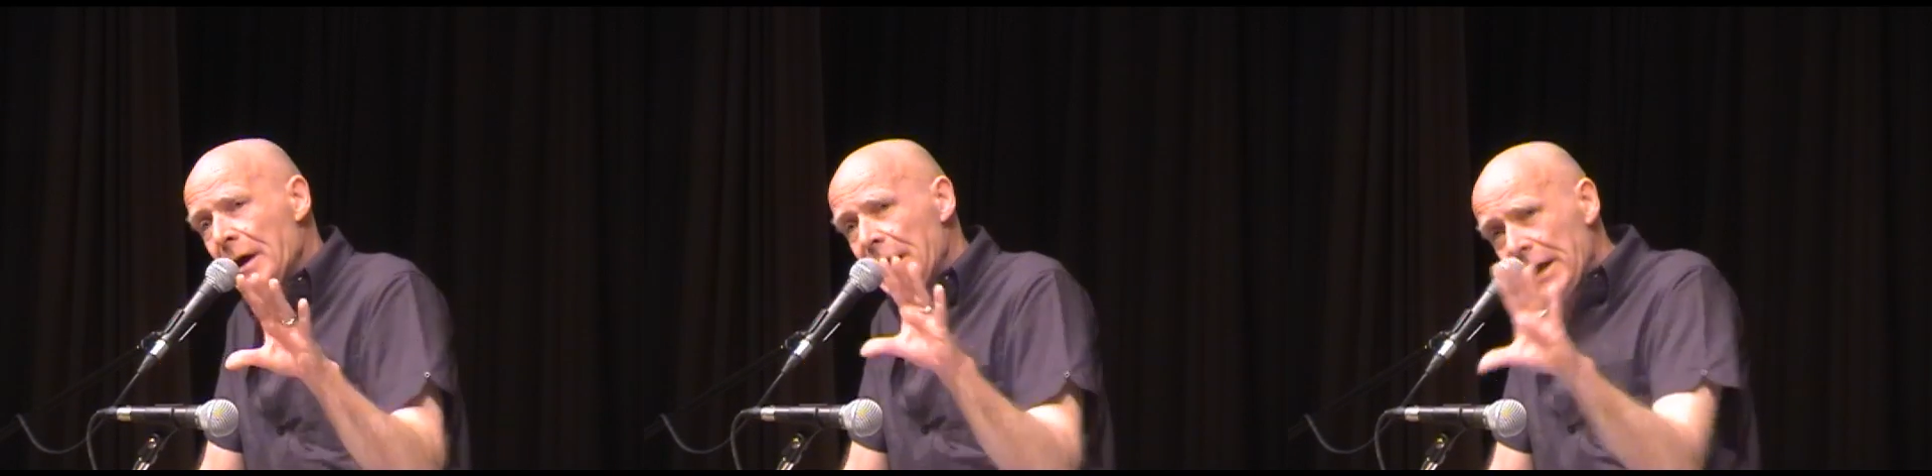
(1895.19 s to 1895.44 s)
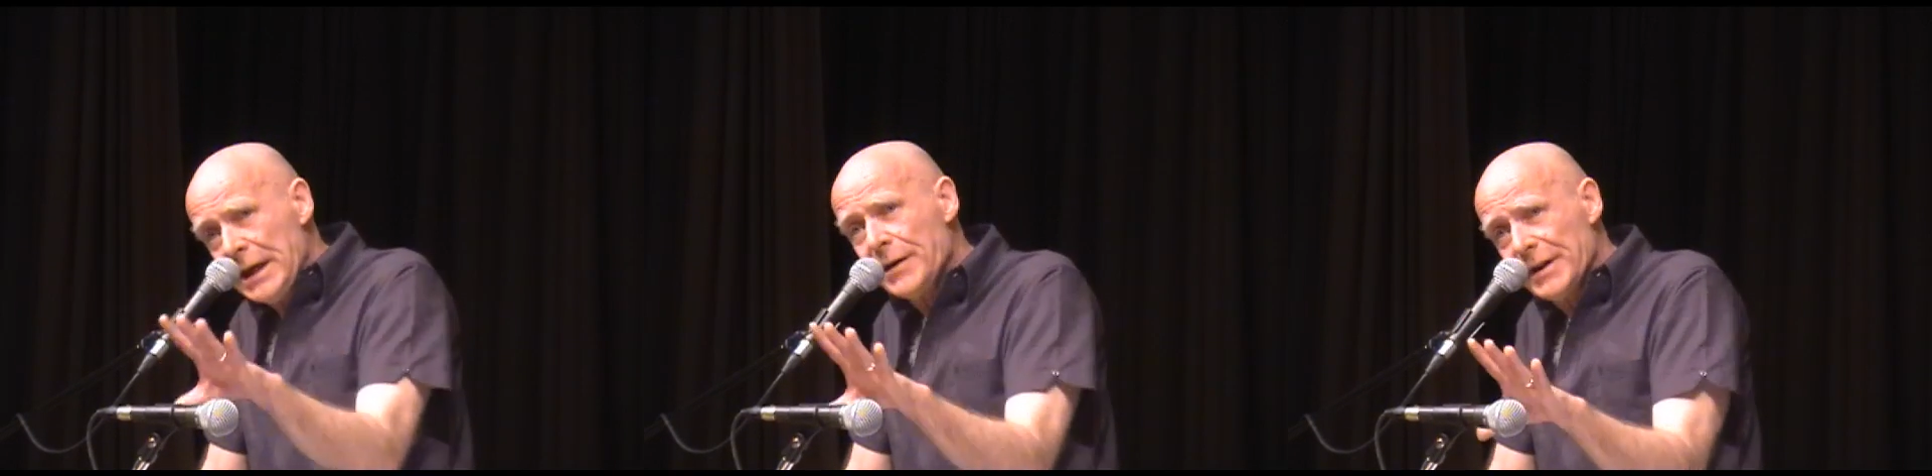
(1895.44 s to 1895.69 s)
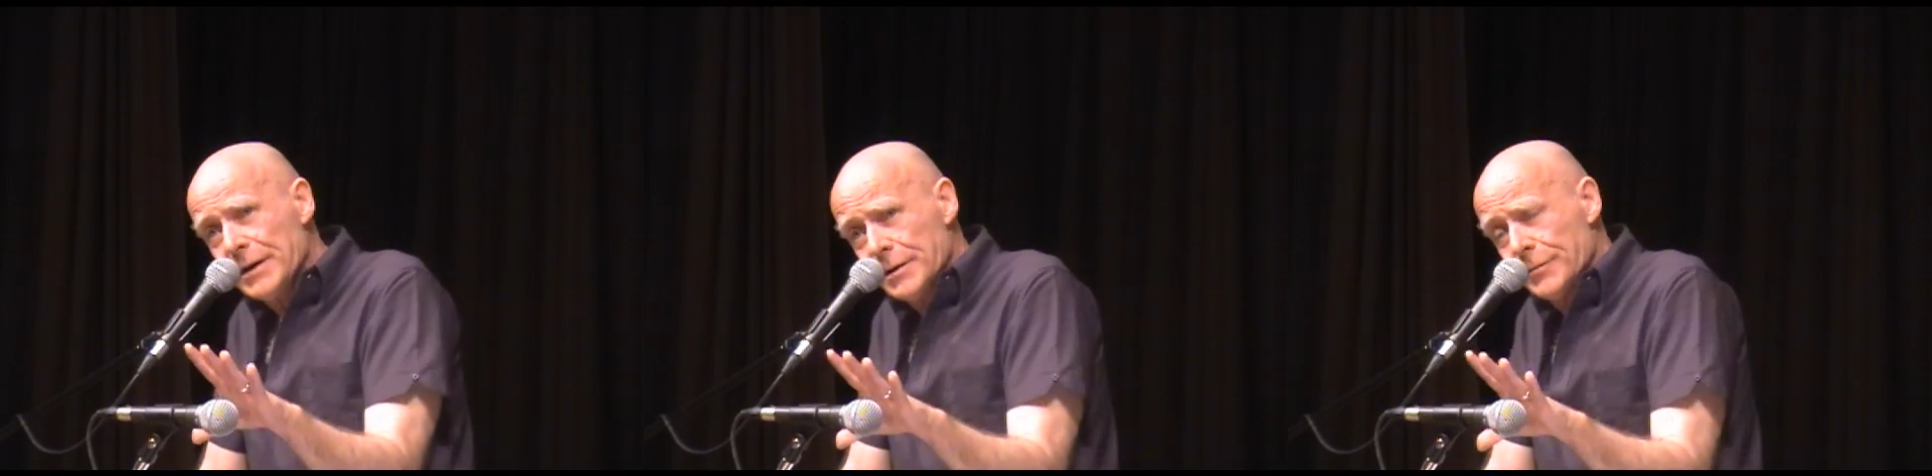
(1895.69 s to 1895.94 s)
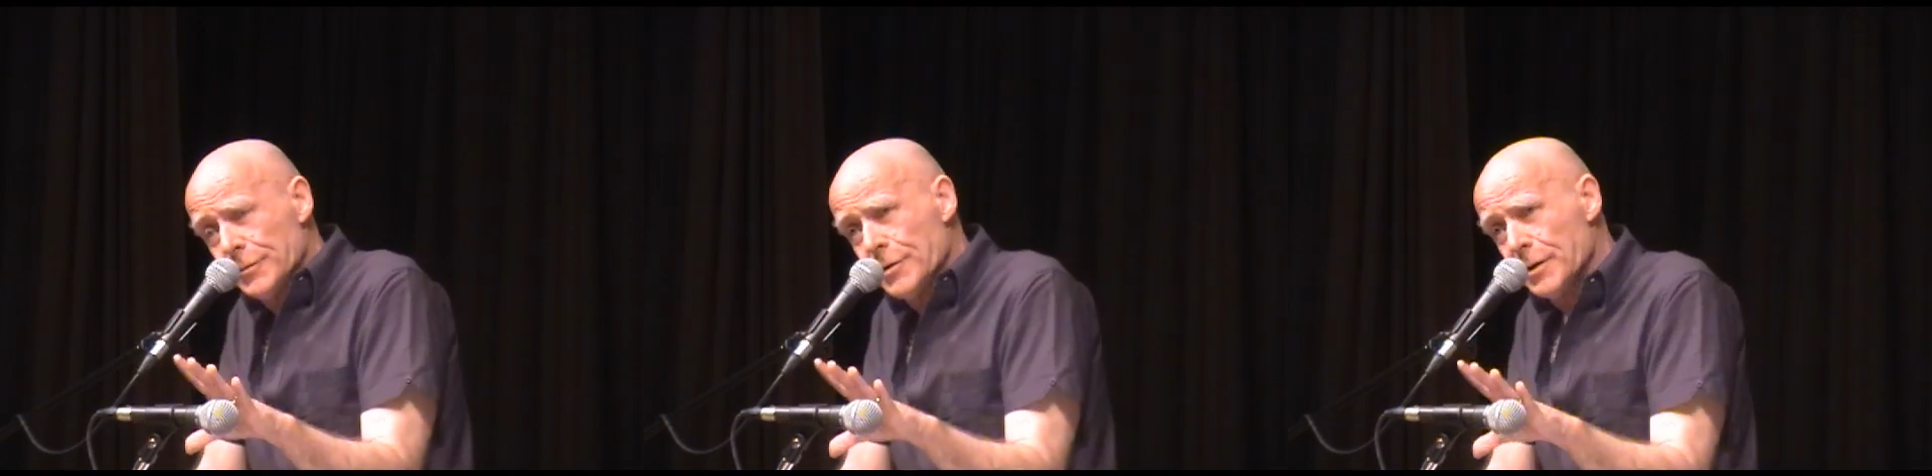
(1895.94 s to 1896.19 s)
He gave an
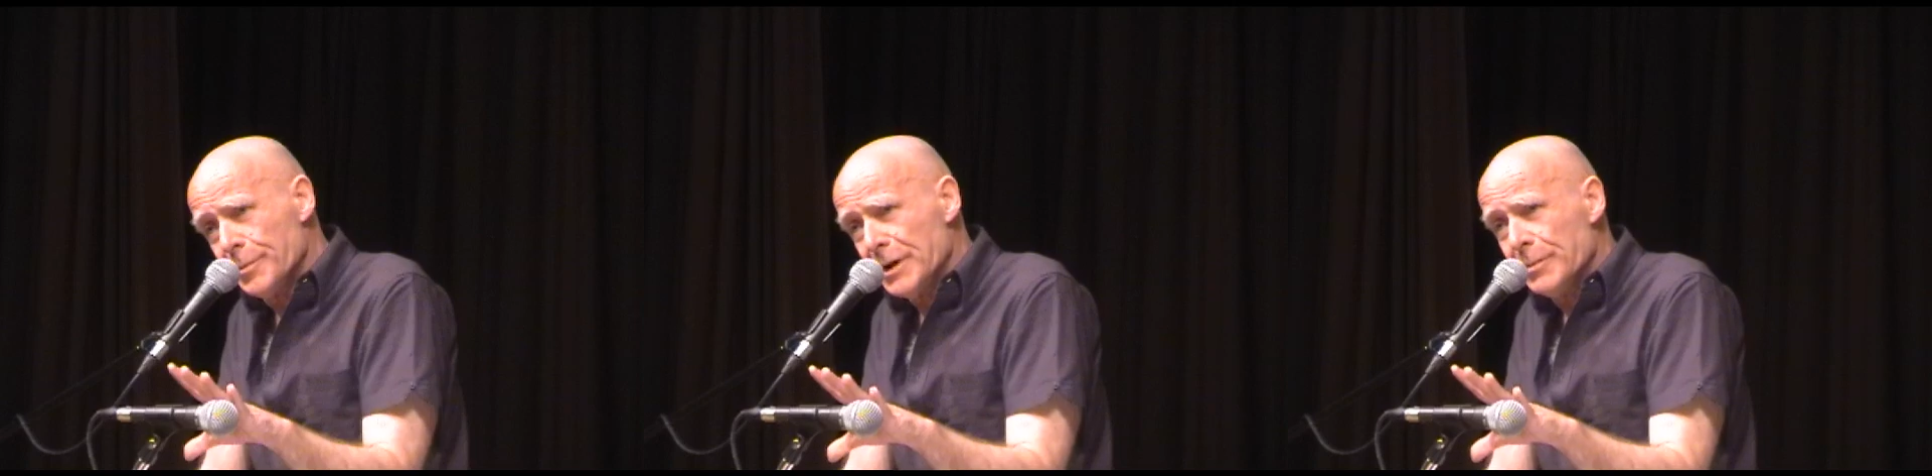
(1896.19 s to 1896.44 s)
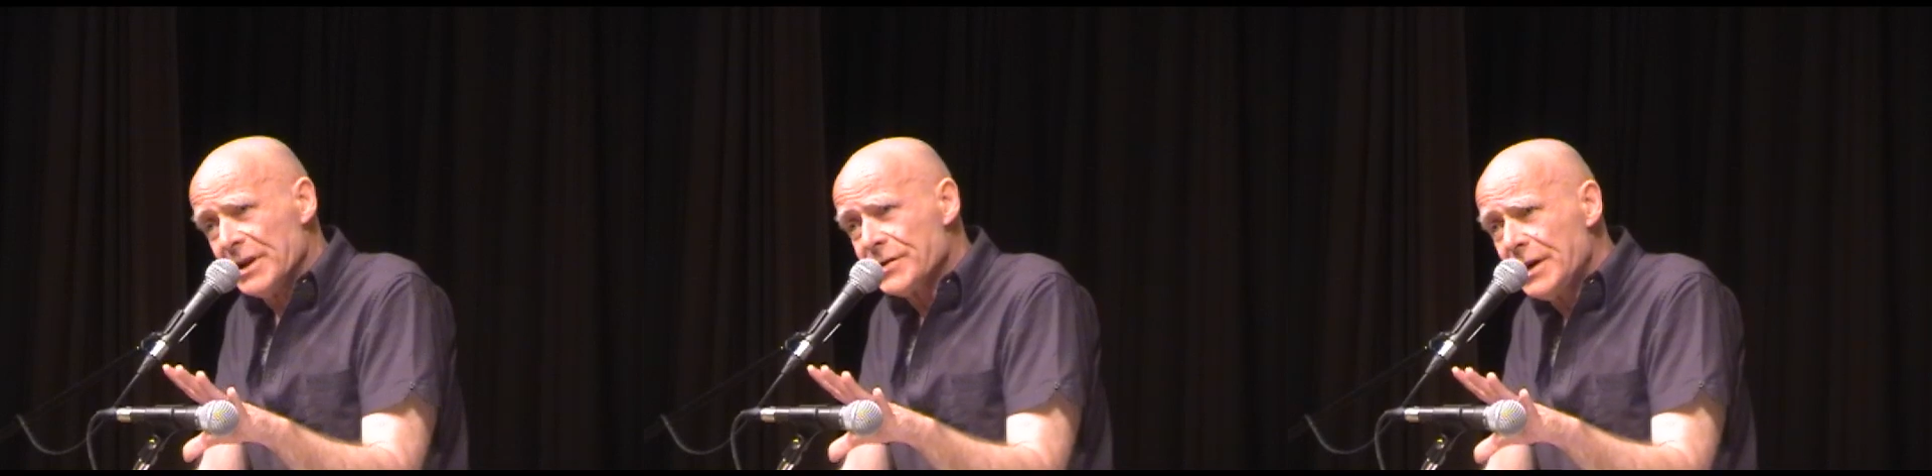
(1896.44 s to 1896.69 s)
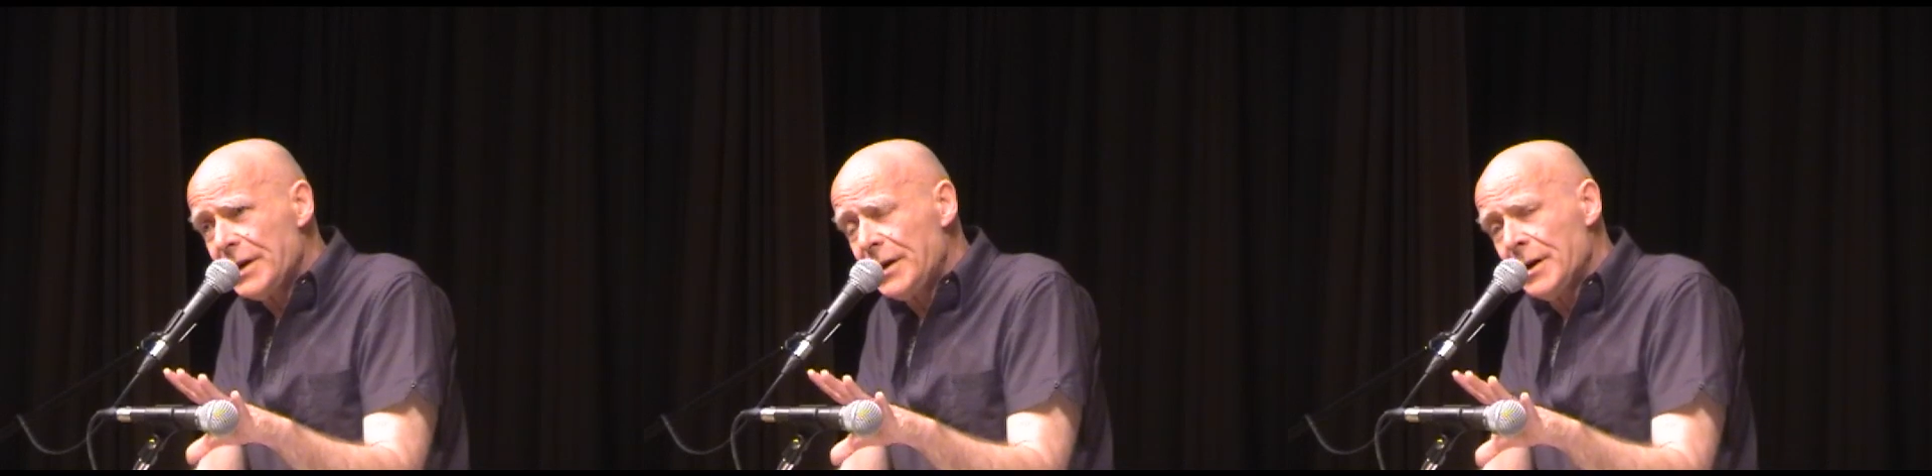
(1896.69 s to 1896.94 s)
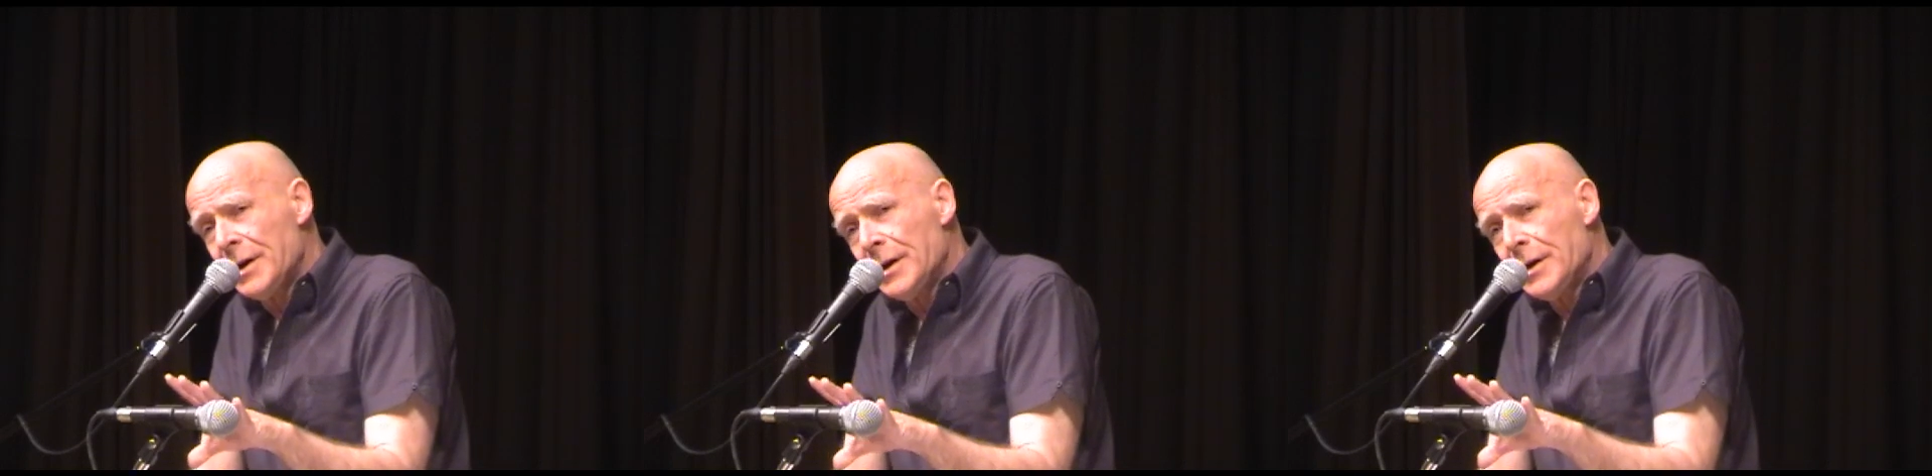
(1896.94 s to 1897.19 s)
interview to the
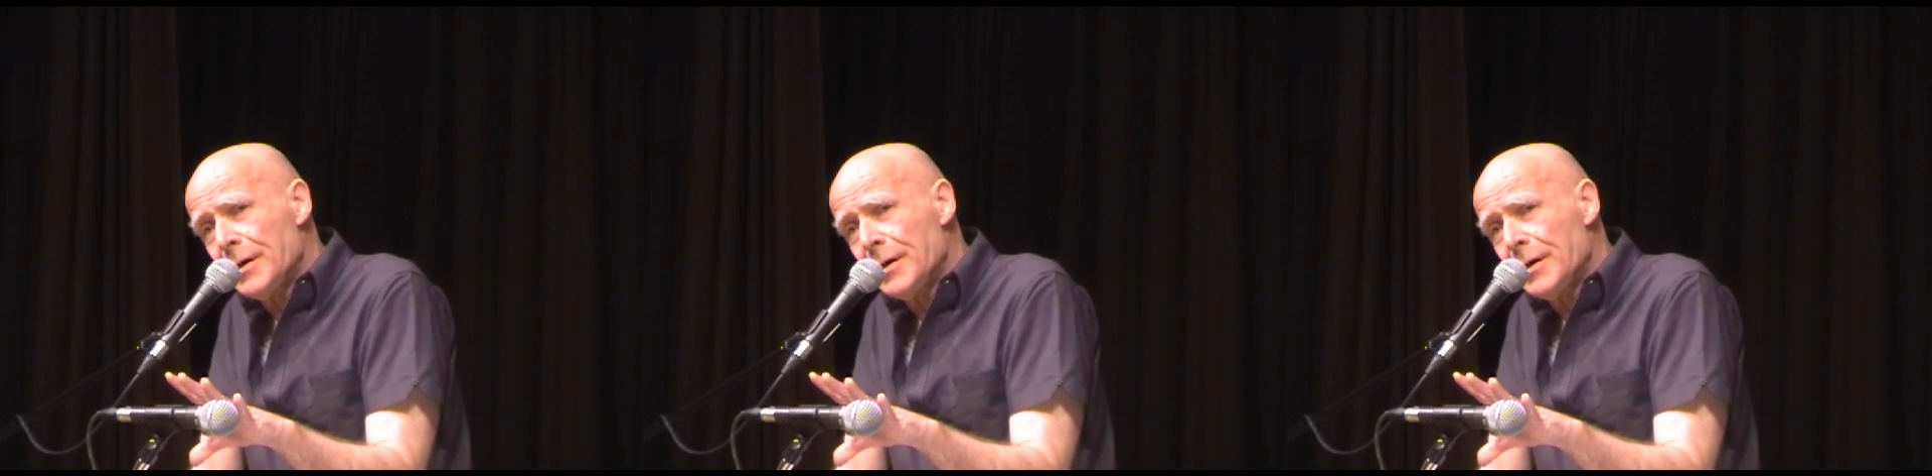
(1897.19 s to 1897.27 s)
BBC